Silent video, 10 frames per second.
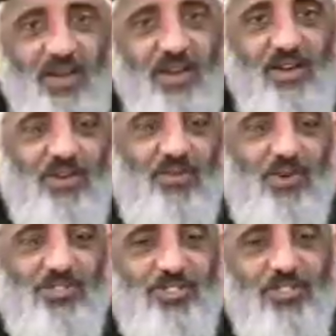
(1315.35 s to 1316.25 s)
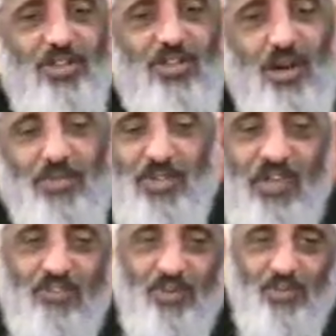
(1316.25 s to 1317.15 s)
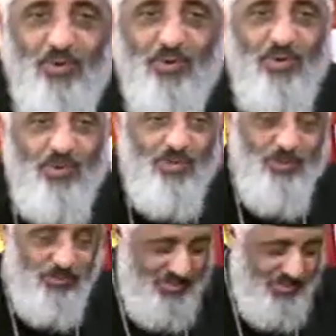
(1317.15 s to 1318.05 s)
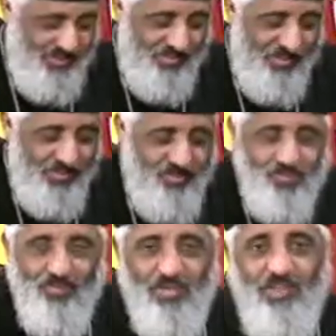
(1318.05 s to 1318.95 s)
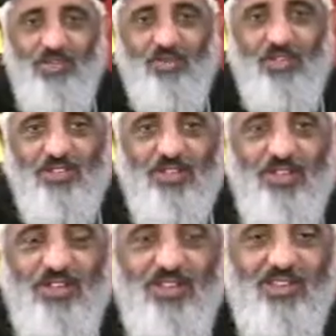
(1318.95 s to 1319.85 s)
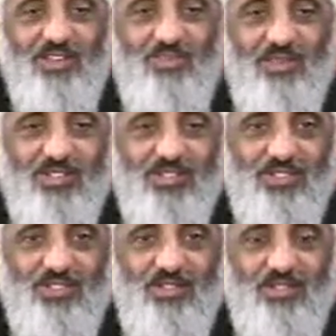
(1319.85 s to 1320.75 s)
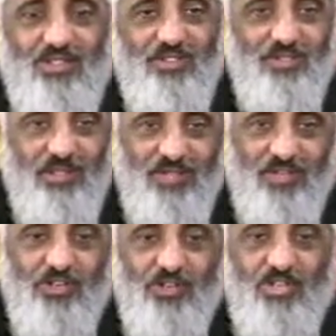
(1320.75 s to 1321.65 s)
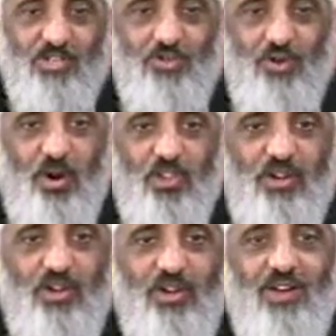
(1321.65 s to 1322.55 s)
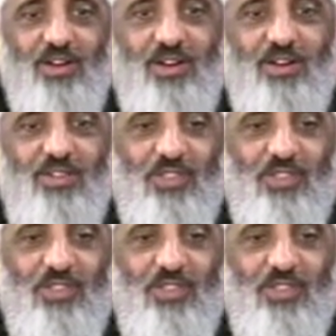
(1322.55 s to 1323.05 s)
You're watching the Coptic Cafe program on Logos TV. Thank you for being here with us tonight. With us, Sharif Girgis, a co-author of the